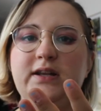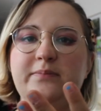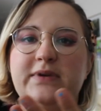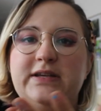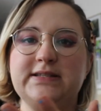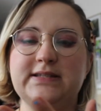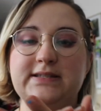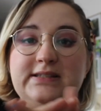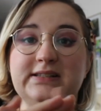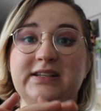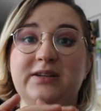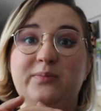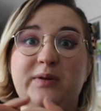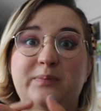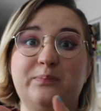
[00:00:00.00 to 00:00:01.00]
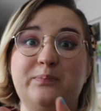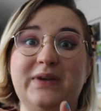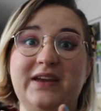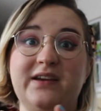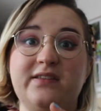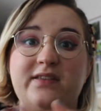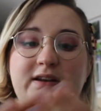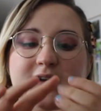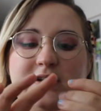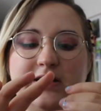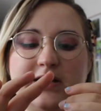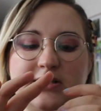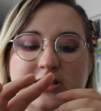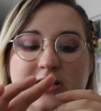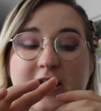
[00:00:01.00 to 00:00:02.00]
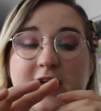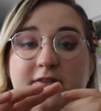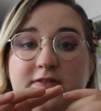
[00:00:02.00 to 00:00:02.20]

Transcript: pieces a little bit bigger than I'd actually have